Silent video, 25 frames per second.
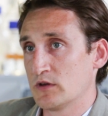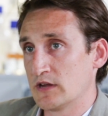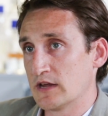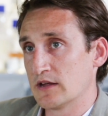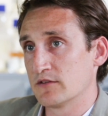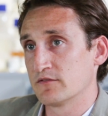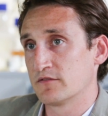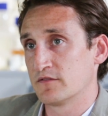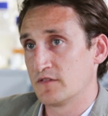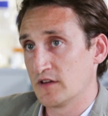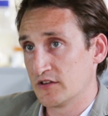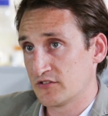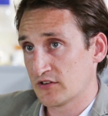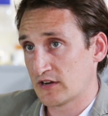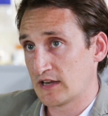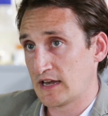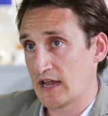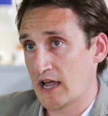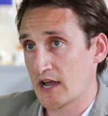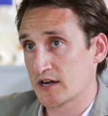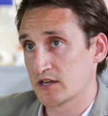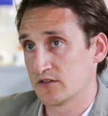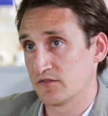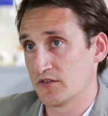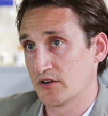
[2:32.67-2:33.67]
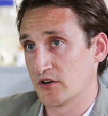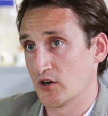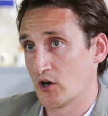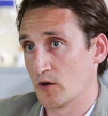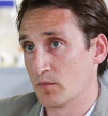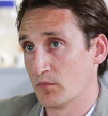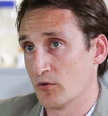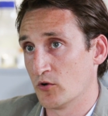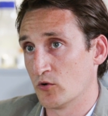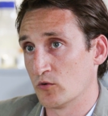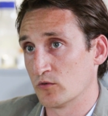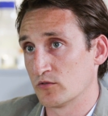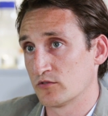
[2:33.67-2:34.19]
we physically activate our
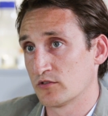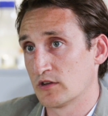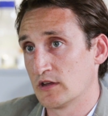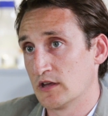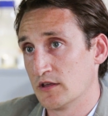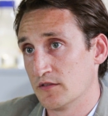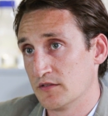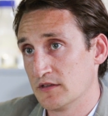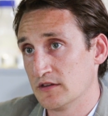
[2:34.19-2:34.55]
bones,